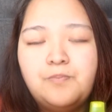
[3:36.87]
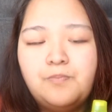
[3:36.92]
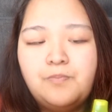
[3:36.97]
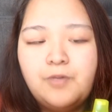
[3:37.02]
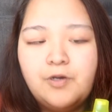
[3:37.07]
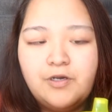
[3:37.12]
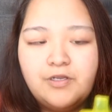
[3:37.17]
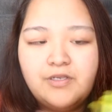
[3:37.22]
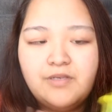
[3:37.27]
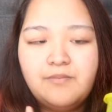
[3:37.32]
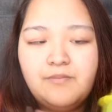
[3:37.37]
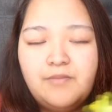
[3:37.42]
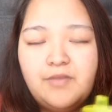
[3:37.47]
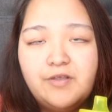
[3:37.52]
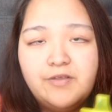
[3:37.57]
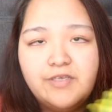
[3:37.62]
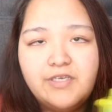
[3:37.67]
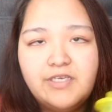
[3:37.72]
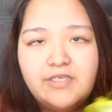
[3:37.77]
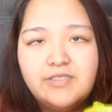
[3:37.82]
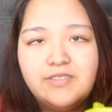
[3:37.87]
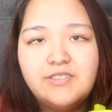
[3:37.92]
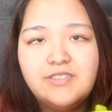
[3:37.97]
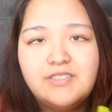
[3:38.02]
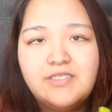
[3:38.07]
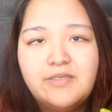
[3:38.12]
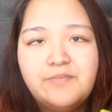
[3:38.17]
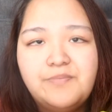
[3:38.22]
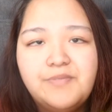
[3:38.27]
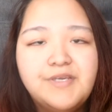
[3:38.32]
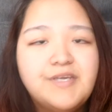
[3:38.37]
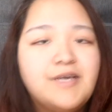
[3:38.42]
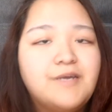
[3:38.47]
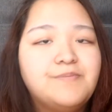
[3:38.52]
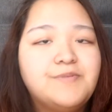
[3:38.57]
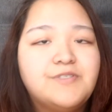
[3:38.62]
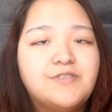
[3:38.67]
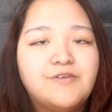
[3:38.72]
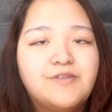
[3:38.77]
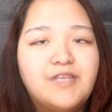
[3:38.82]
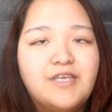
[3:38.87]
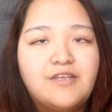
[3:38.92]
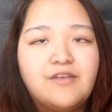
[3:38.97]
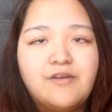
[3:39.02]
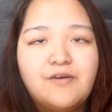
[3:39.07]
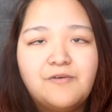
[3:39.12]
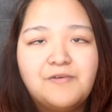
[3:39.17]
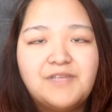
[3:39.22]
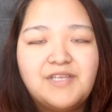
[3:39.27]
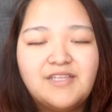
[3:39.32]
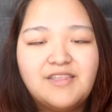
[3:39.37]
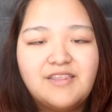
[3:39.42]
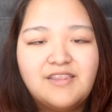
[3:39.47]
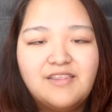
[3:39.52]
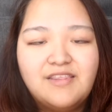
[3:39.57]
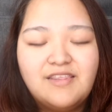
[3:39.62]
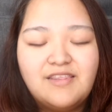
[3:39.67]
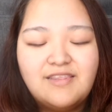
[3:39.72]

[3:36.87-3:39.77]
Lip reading: put milk into sippy cups so they know that